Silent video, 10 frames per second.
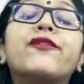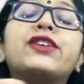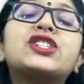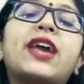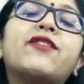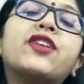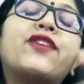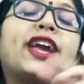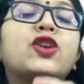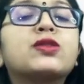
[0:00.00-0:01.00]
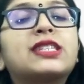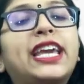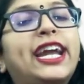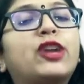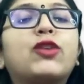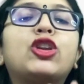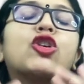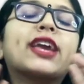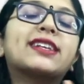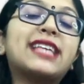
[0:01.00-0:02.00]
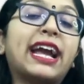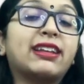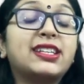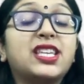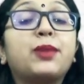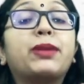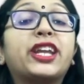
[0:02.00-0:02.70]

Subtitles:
Whichever way you see it will look exactly same.